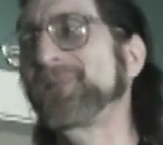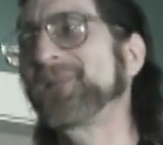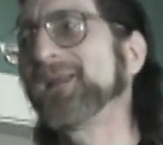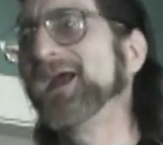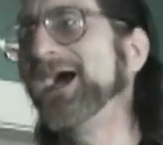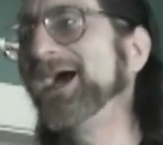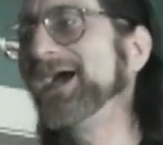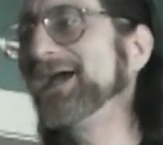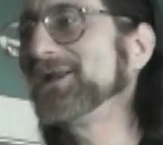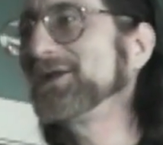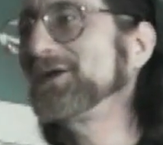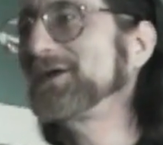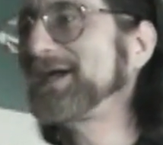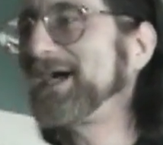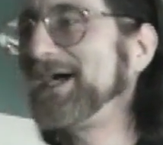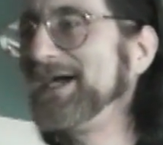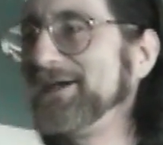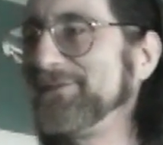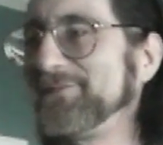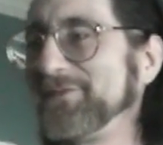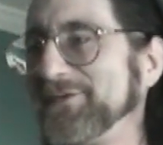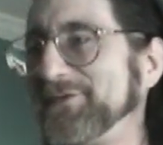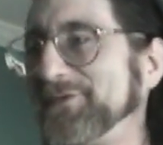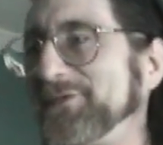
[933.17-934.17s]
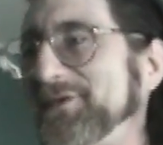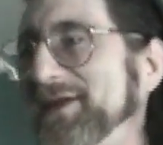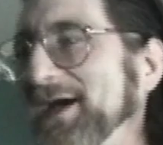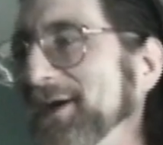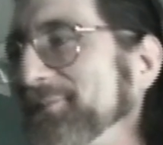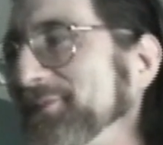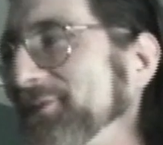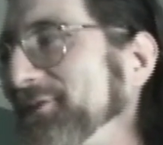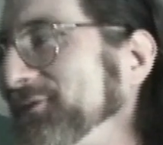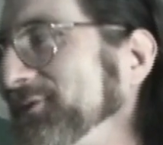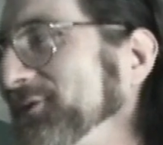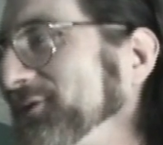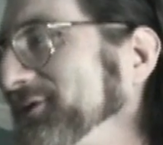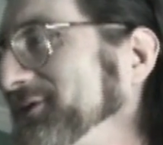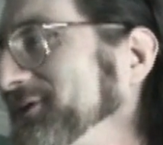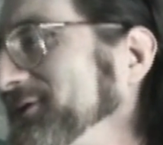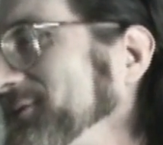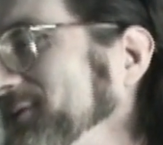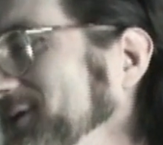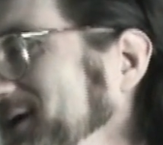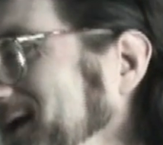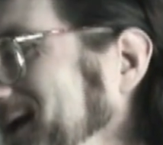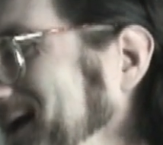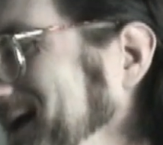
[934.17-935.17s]
Hey, look, I have a step stool. You
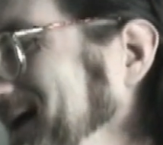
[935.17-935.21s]
want to